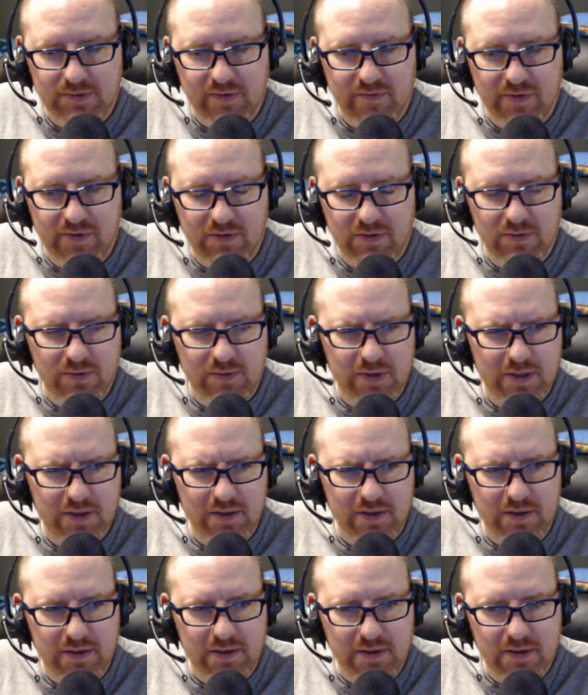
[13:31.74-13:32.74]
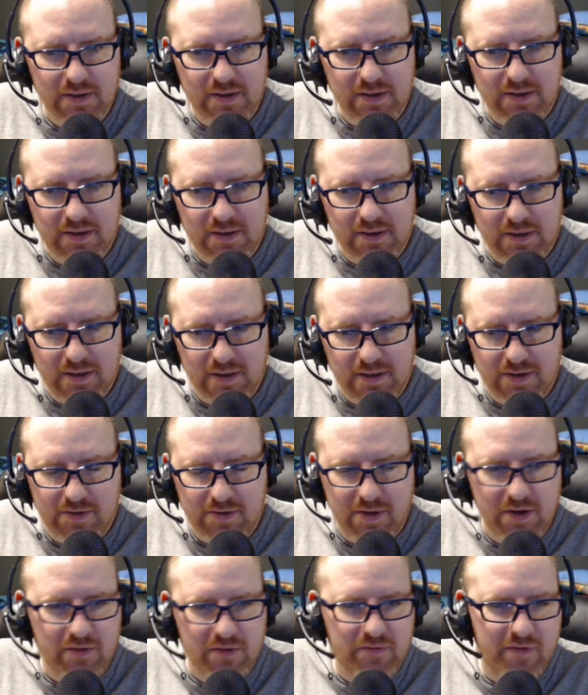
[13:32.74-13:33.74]
We reviewed one. You know
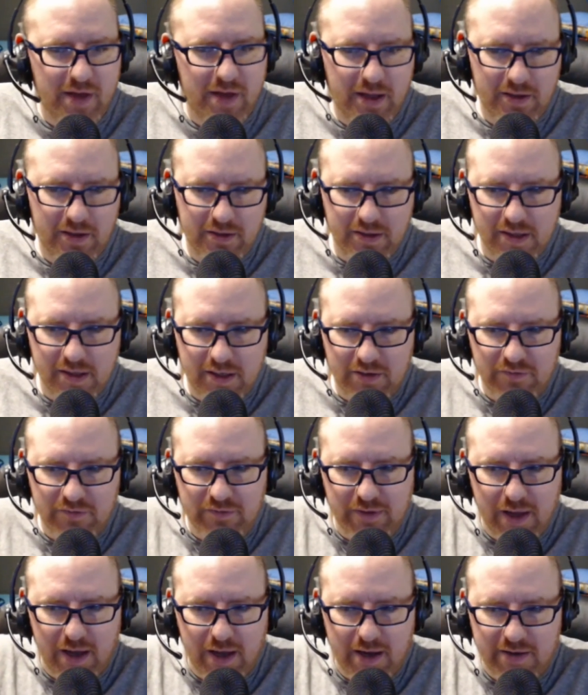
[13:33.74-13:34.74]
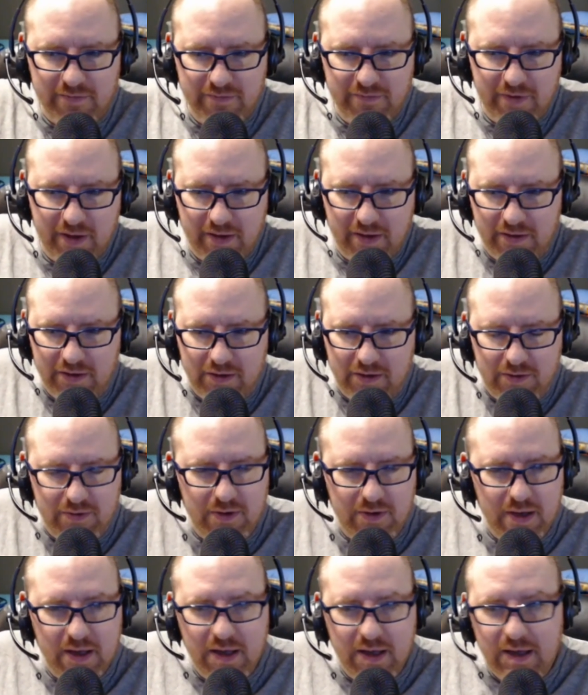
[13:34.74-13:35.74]
that'll follow, that'll fly and follow
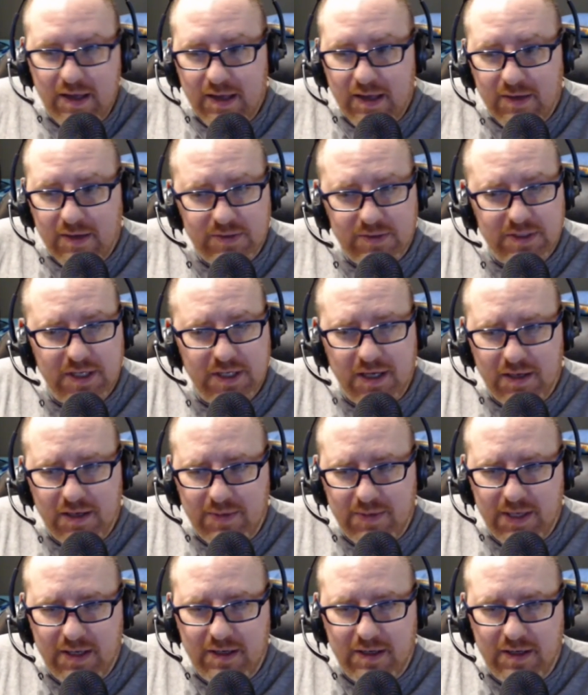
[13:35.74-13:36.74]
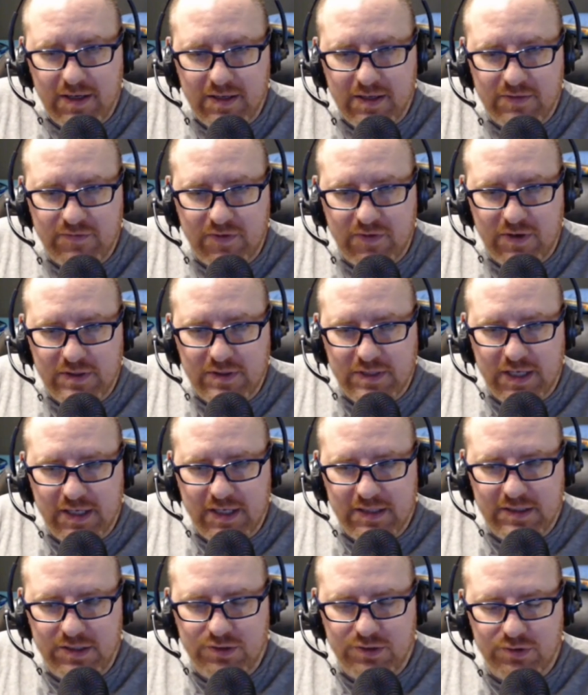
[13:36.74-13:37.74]
you. It was not a big, as far as I
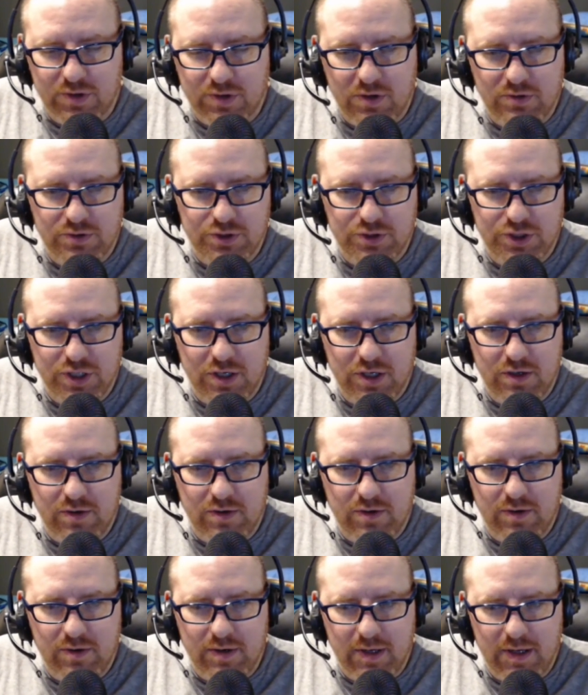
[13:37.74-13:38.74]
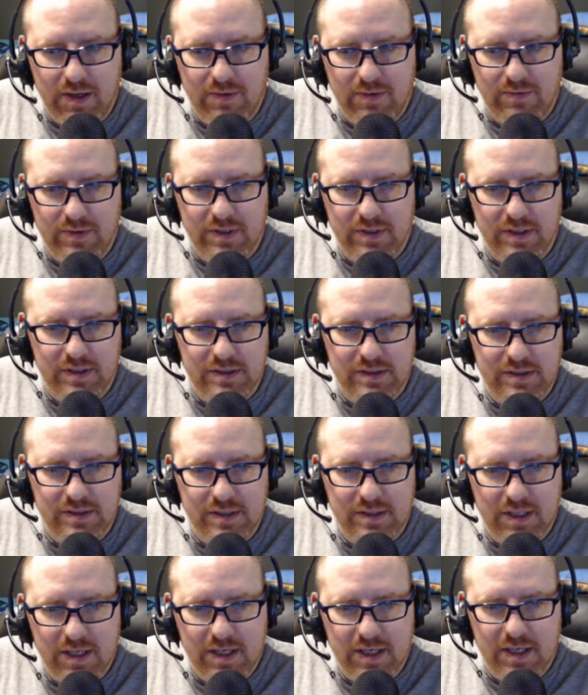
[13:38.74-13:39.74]
could see, drone show. It
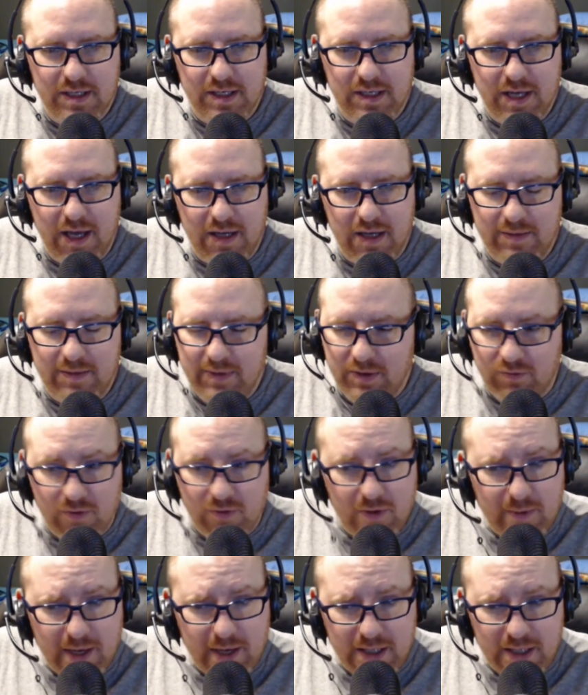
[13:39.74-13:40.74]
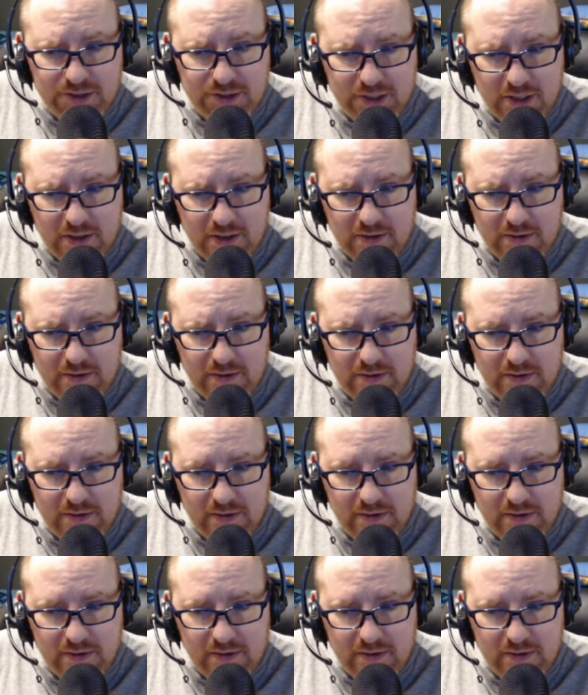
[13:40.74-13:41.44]
was not a big robot show.